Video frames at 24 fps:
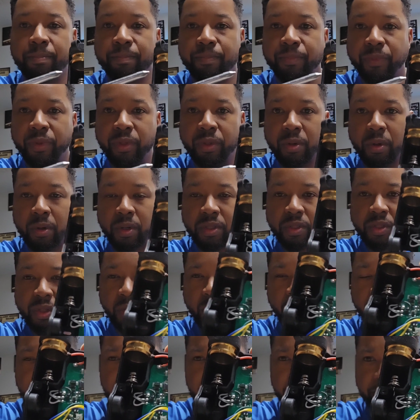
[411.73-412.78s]
You also
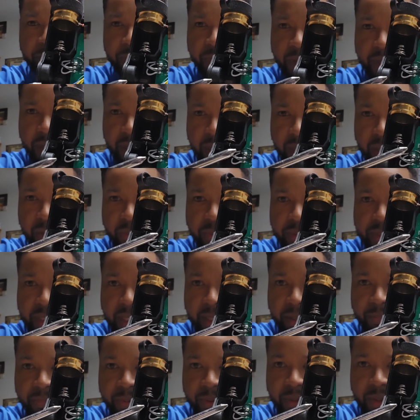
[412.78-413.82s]
want to put liquid
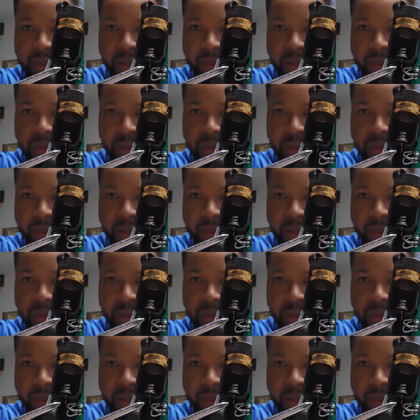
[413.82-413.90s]
tape